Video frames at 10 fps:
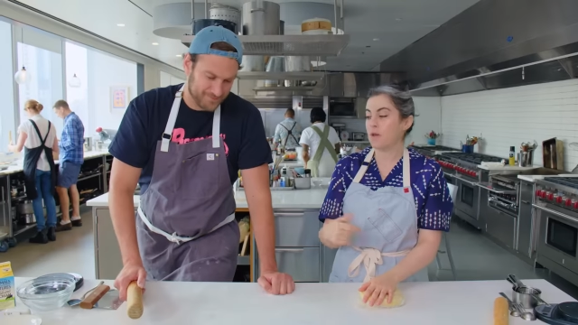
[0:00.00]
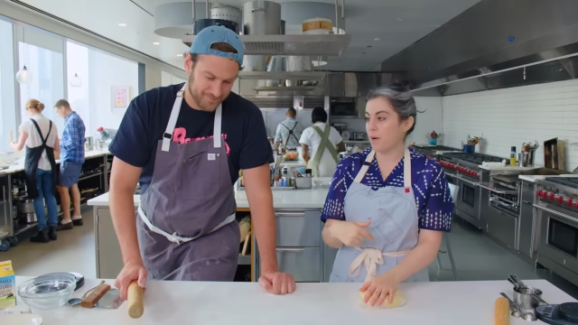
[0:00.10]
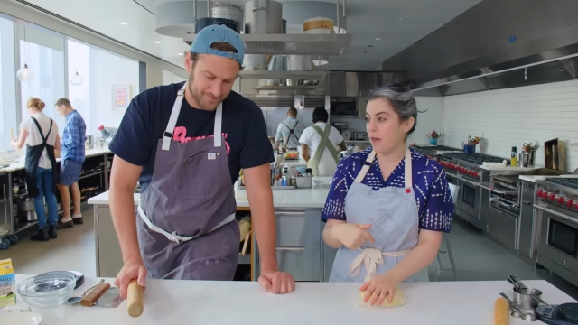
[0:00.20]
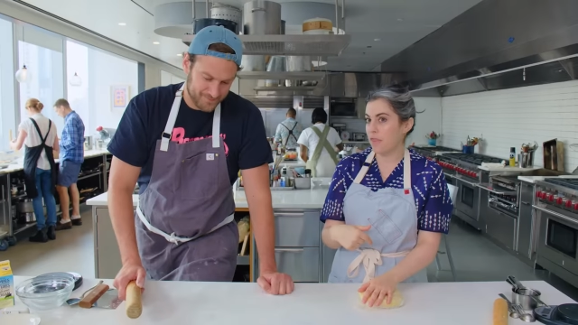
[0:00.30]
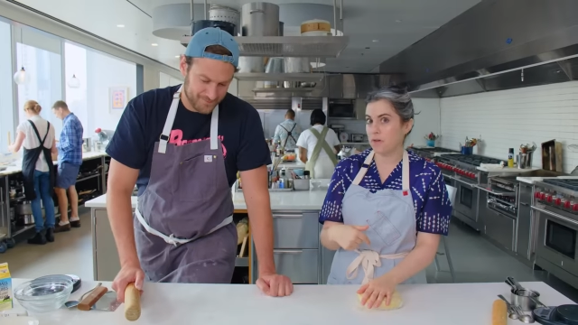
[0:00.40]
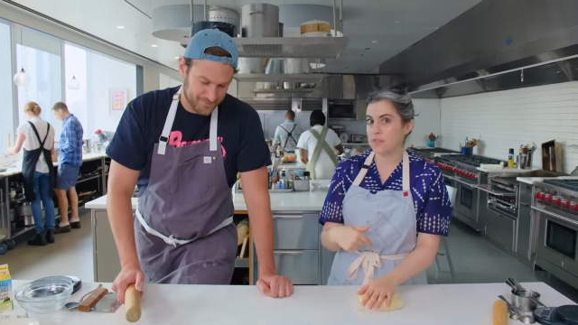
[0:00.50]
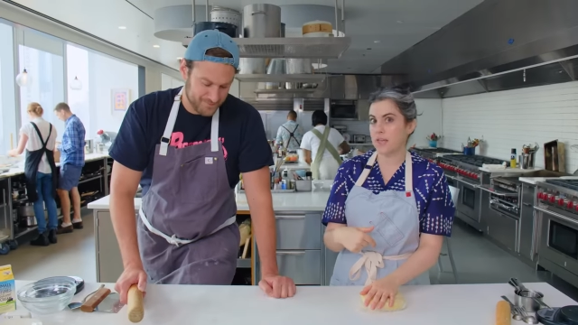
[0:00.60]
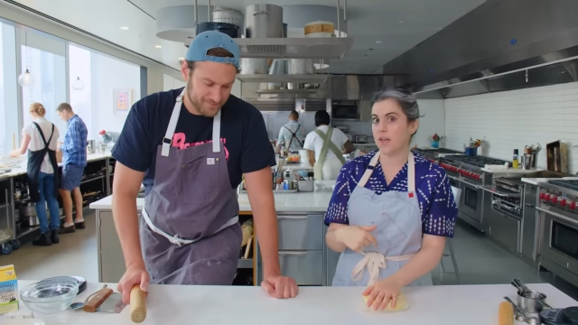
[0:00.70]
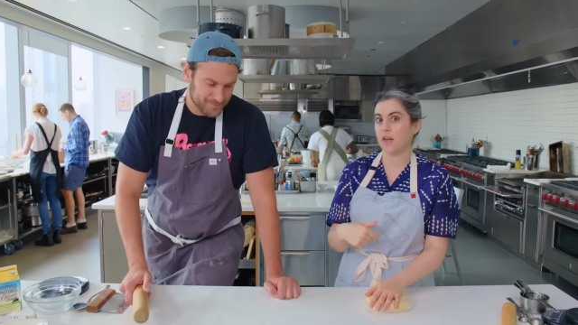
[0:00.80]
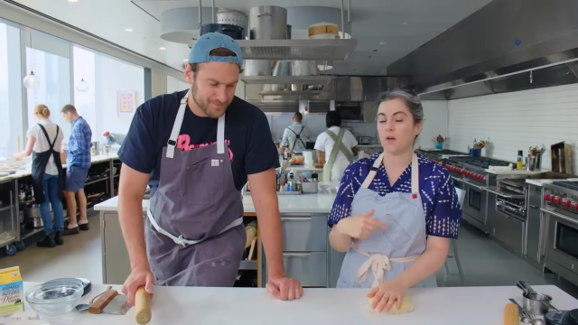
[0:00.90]
Speaker 1: so I brought those
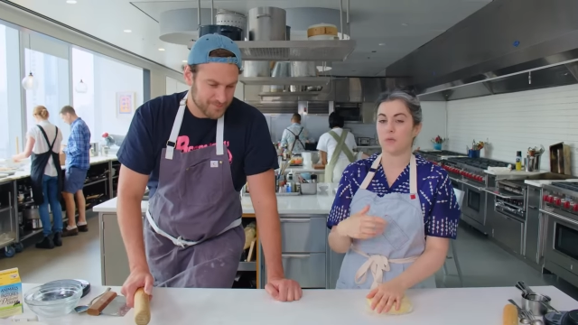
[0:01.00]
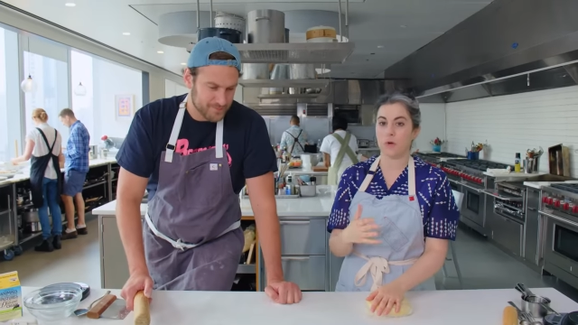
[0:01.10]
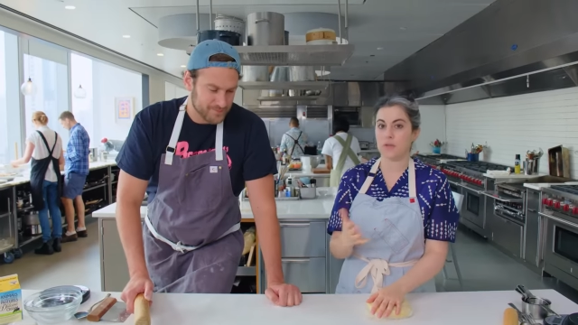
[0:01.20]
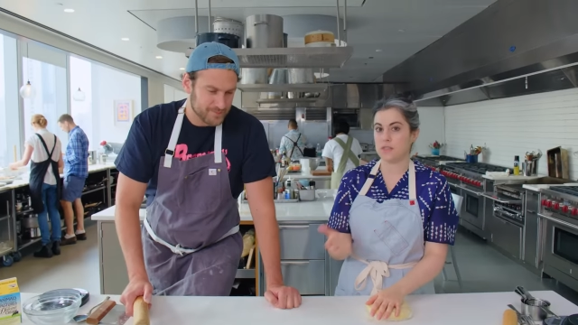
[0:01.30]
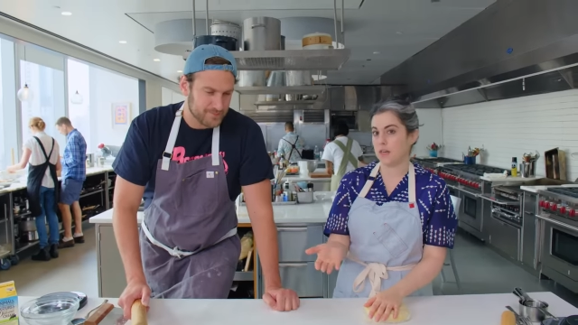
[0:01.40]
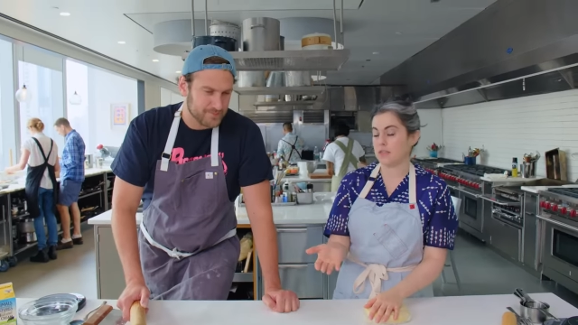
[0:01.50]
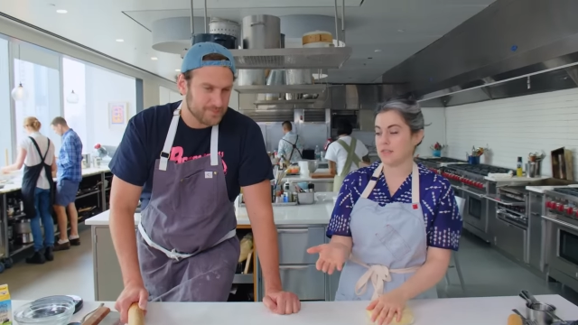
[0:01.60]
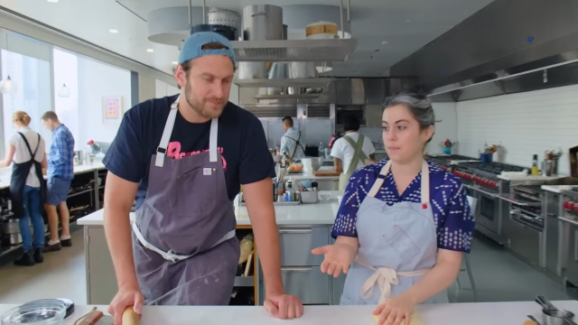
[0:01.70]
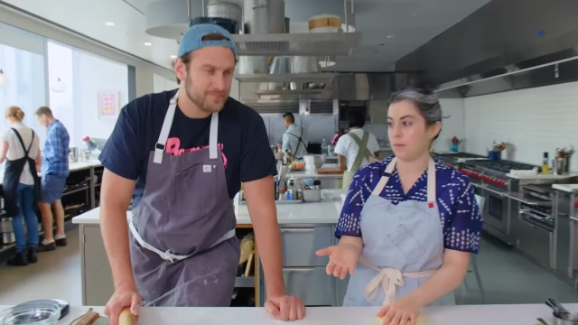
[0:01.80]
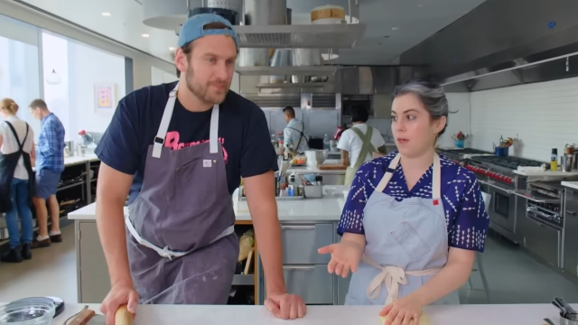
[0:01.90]
in. Rhoda's gonna
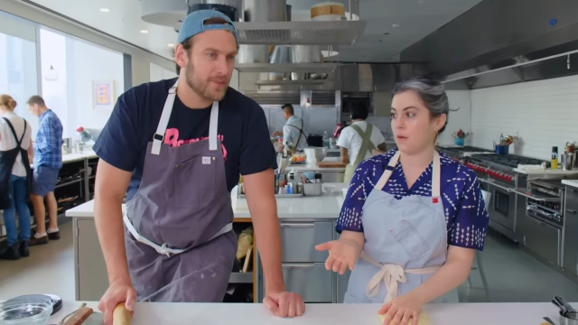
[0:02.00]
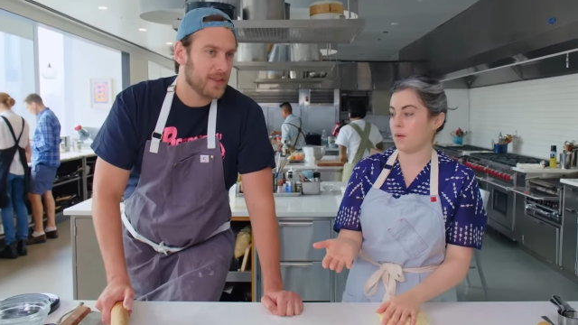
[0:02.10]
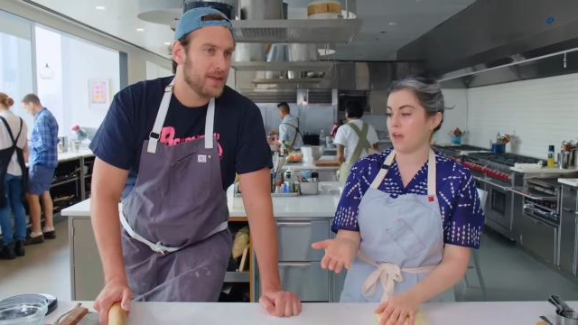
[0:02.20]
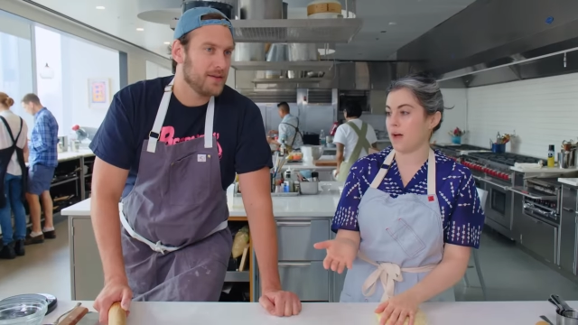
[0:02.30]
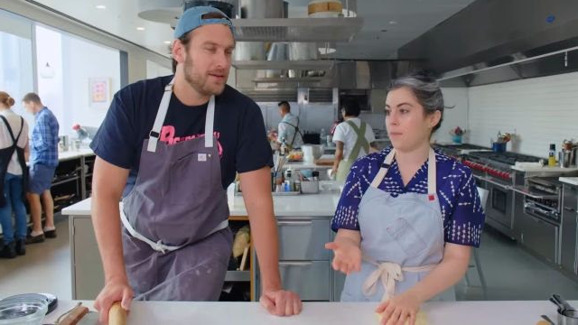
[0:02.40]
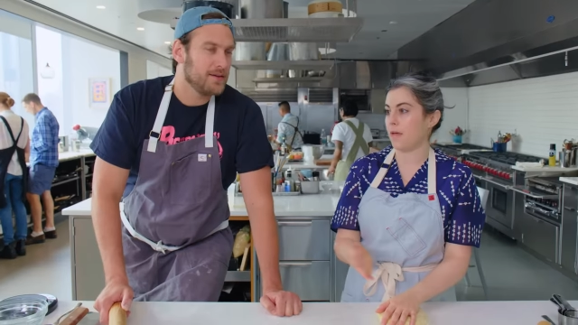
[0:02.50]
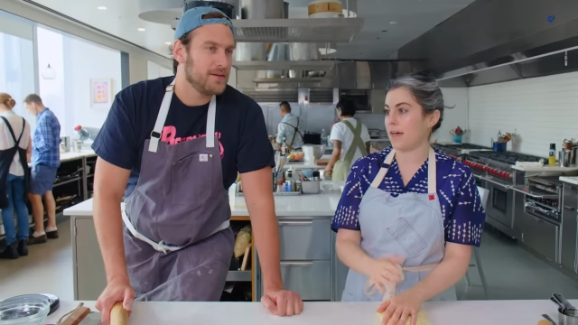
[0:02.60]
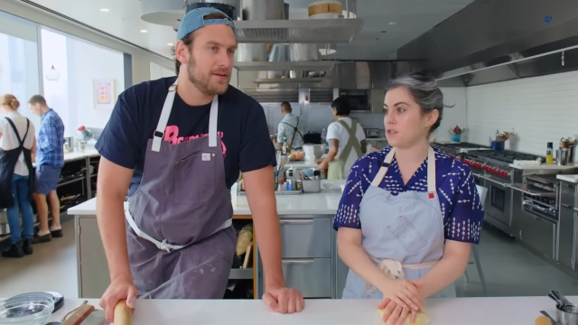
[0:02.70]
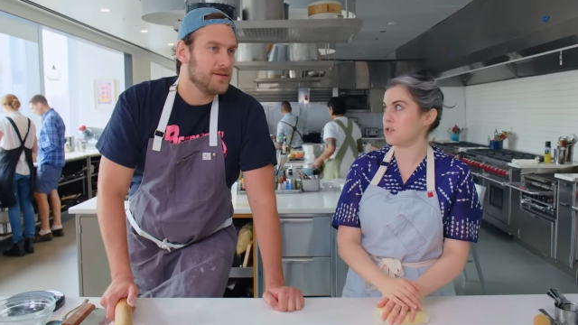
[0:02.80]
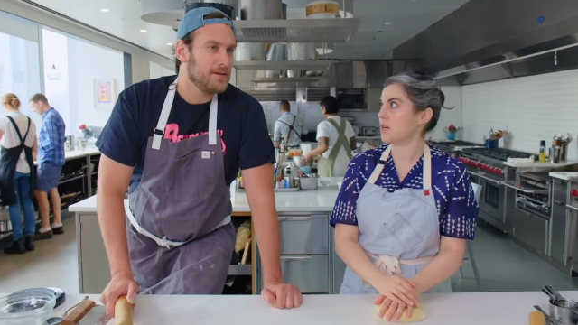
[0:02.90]
supplement with a couple
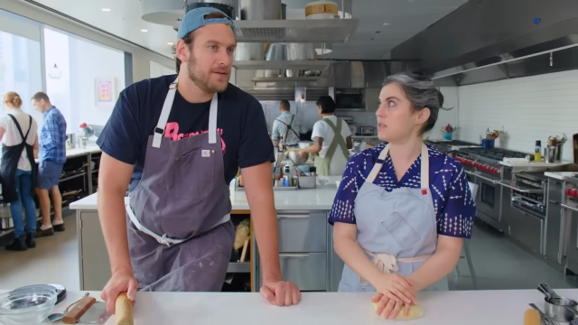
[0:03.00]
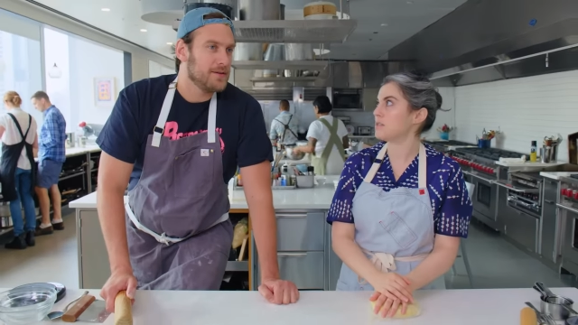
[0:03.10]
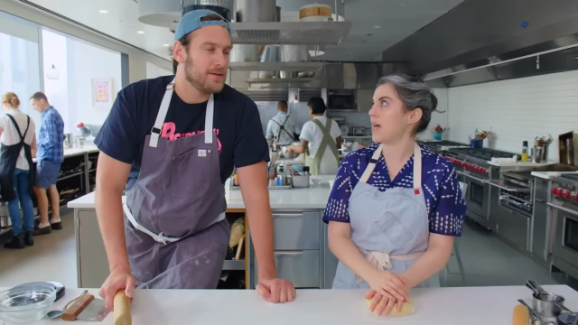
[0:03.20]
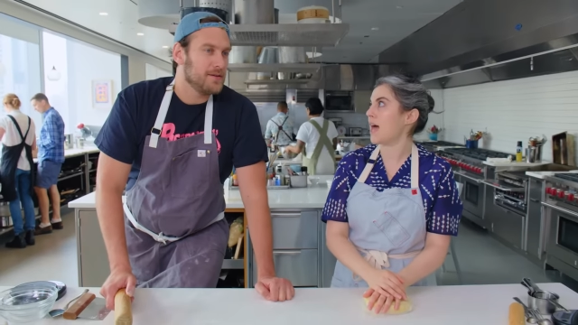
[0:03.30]
extras,